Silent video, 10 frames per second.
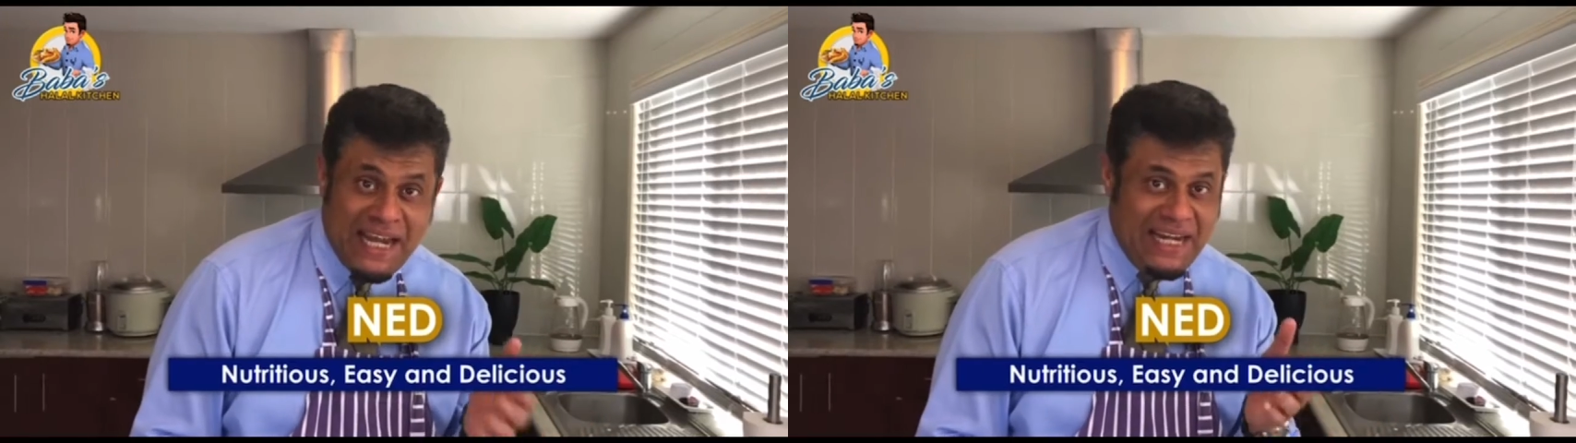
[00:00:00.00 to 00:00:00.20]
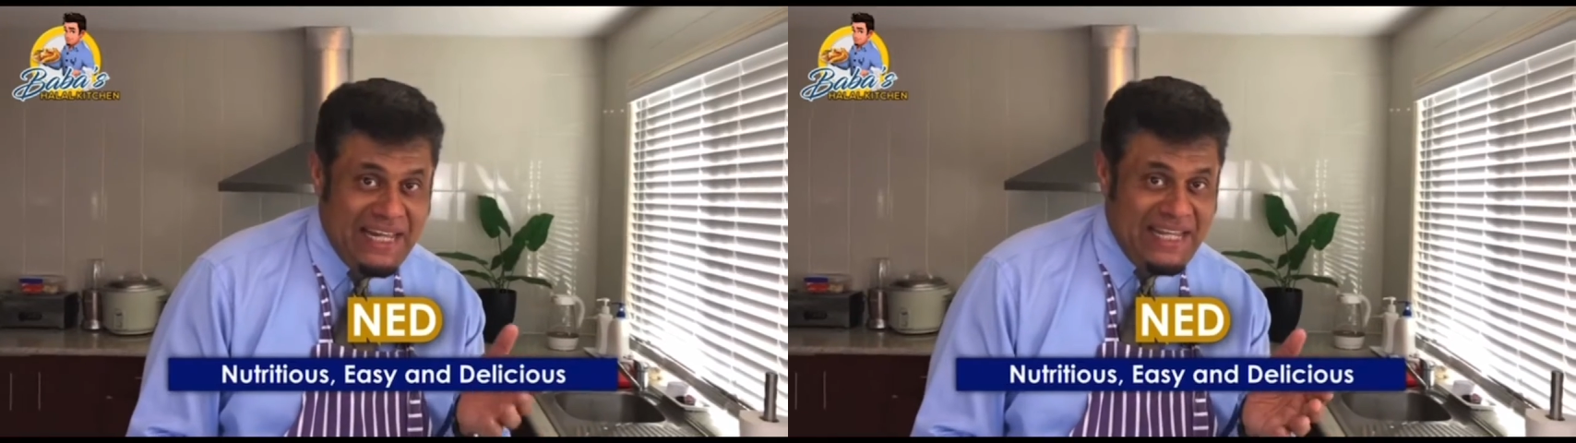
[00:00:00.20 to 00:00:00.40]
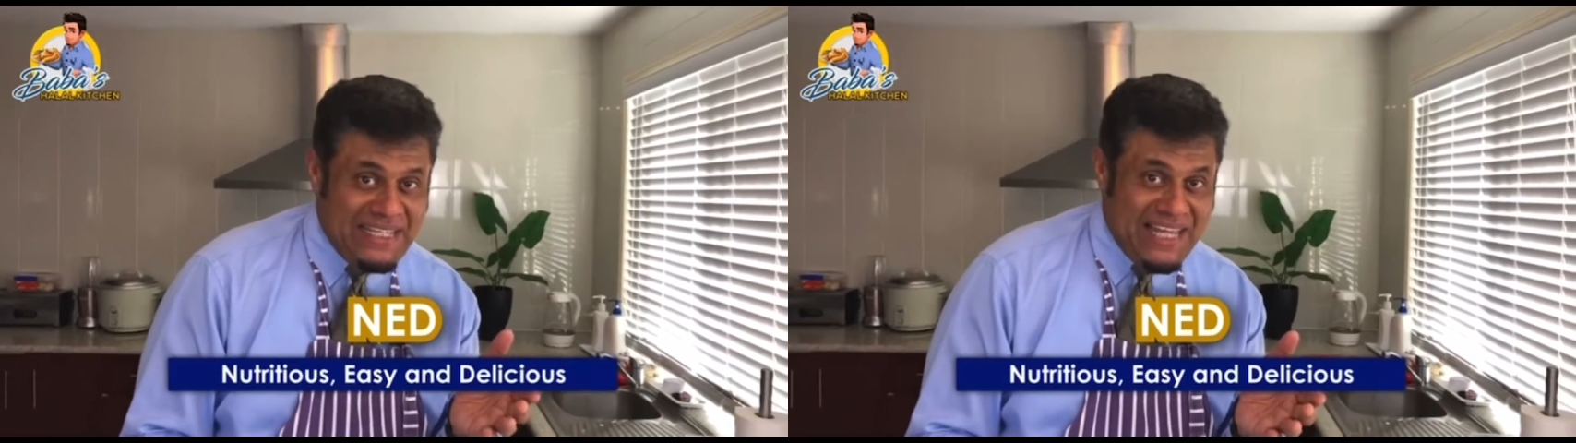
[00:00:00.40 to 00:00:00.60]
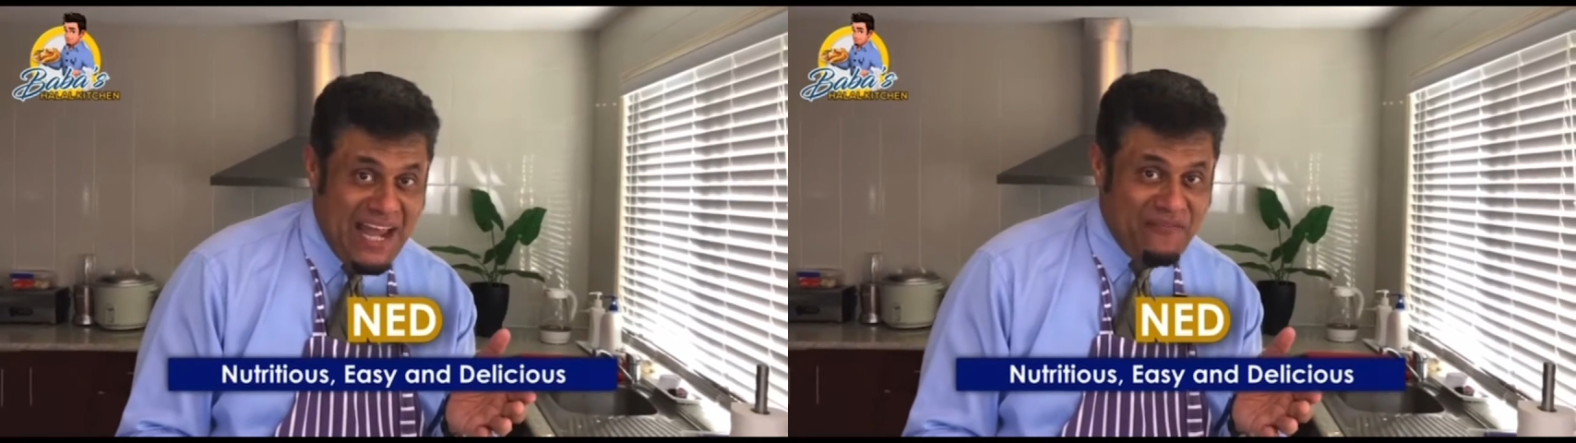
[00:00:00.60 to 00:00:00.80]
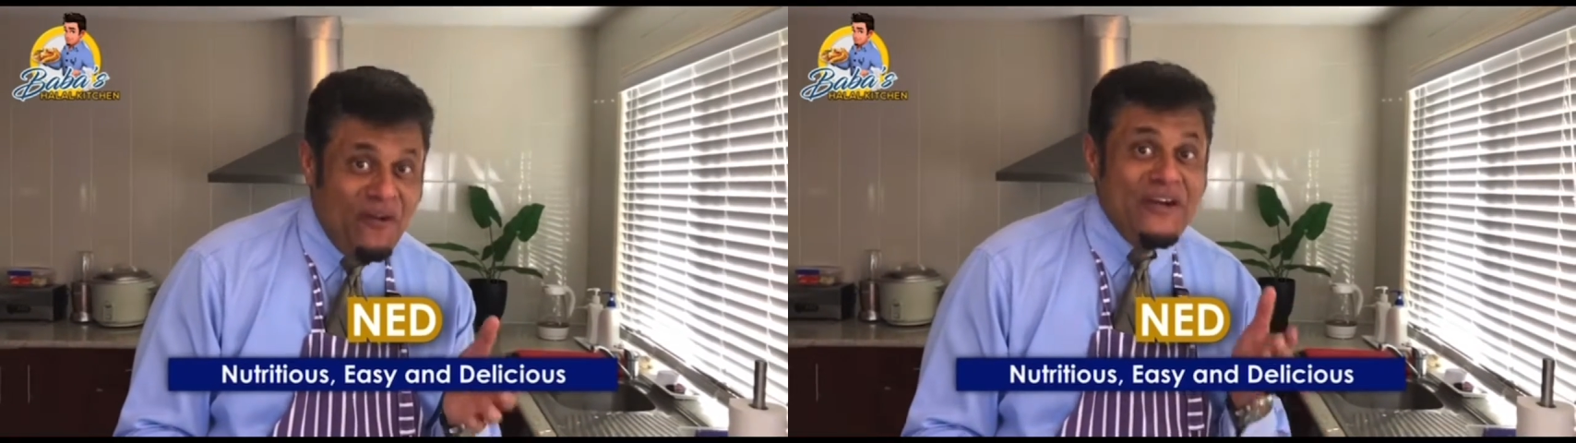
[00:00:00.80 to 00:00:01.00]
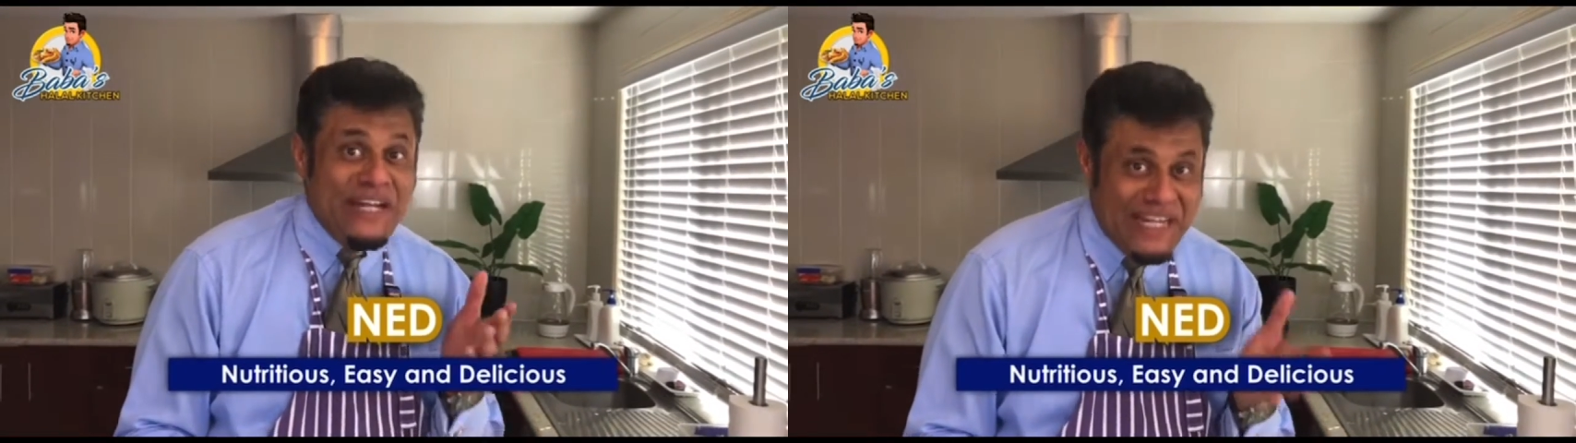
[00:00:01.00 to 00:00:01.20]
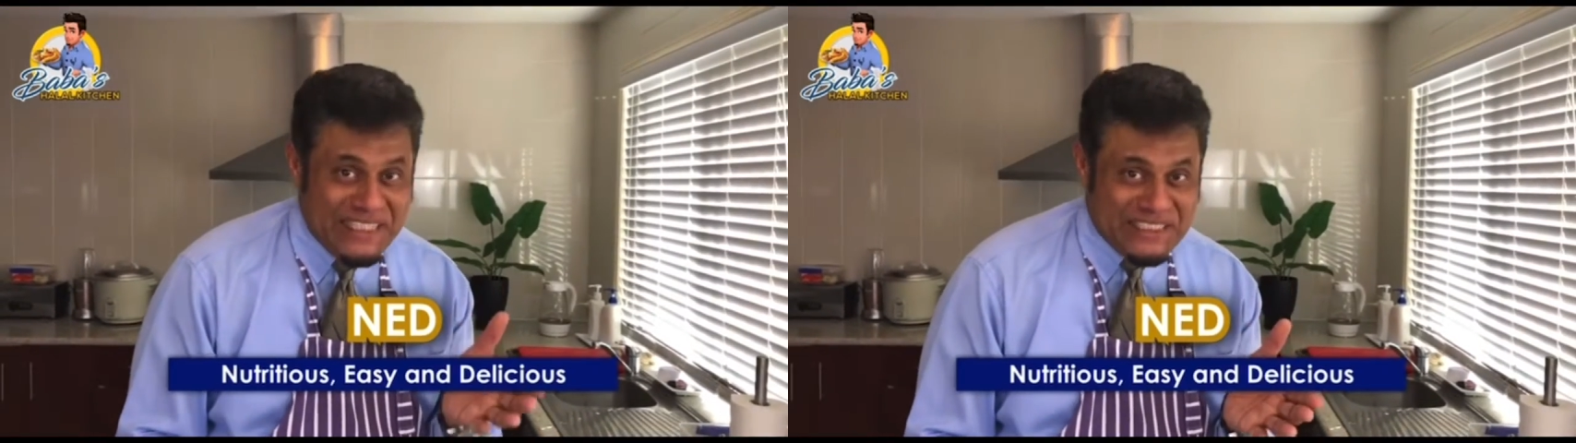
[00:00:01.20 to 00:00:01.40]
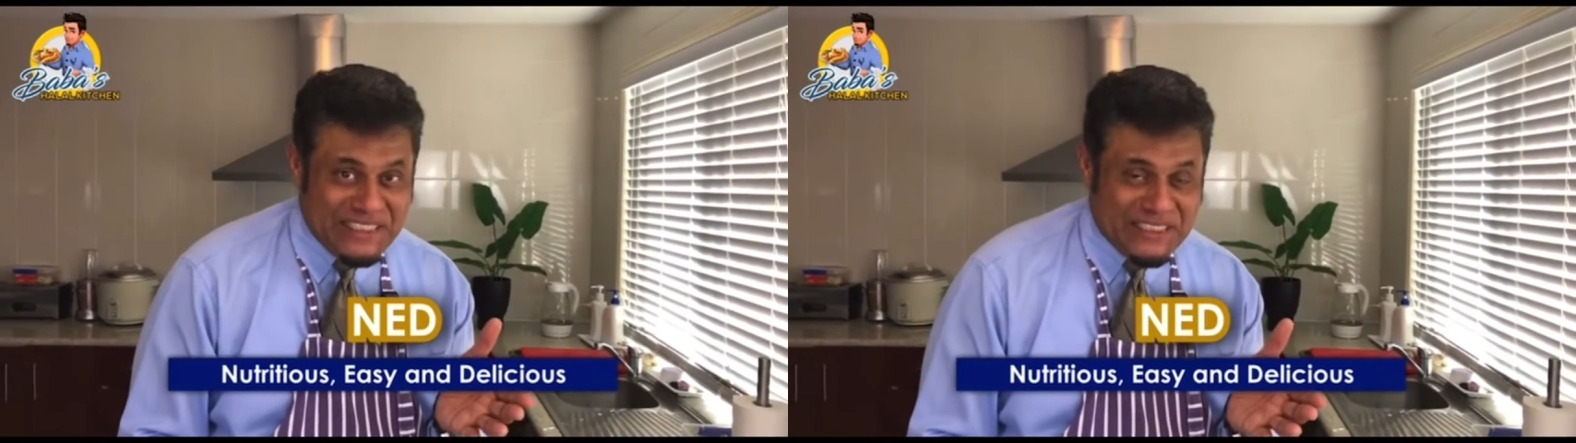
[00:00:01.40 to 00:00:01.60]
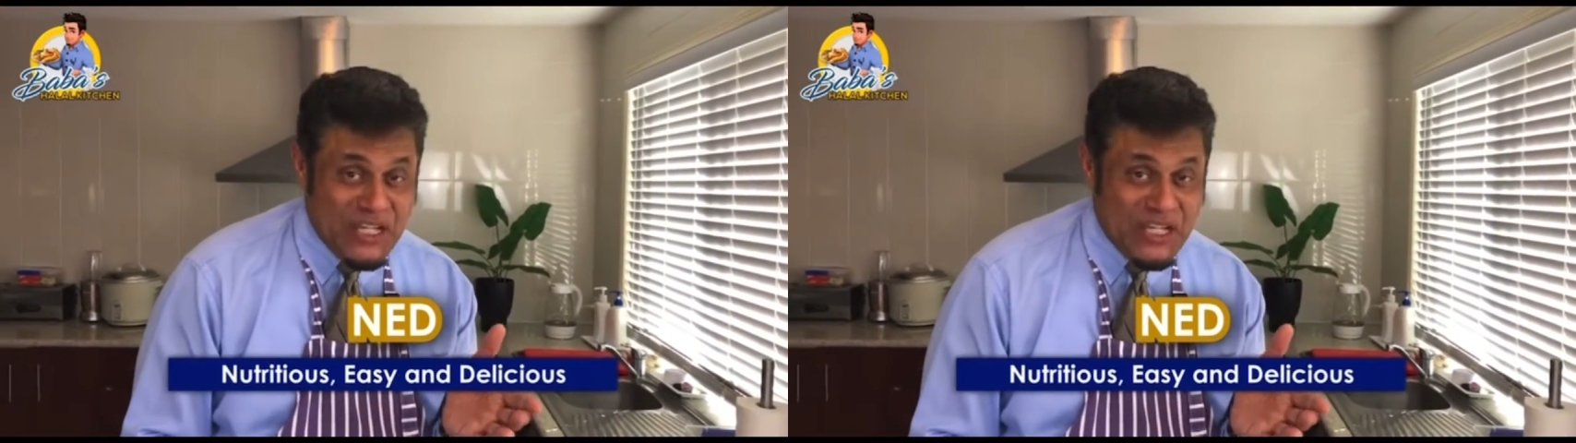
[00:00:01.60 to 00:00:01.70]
D stands for delicious.